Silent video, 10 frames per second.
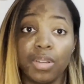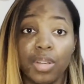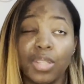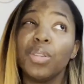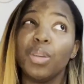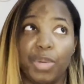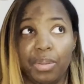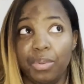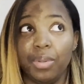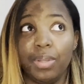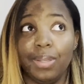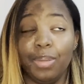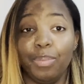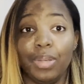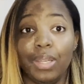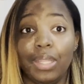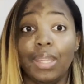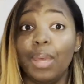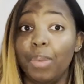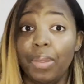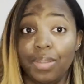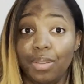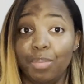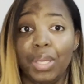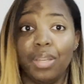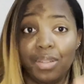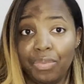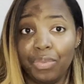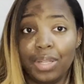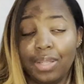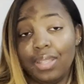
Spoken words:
It's only a month early, but that month is going to make a difference